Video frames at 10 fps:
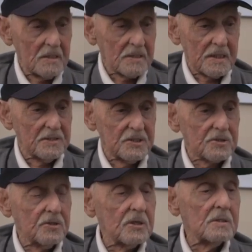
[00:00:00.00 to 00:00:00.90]
So they
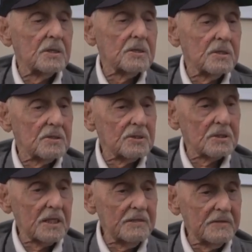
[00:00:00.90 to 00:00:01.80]
just couldn't, you couldn't
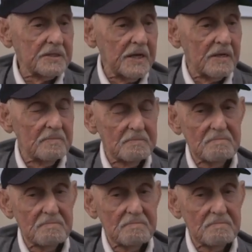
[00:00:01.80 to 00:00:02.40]
just yeah. leave it there.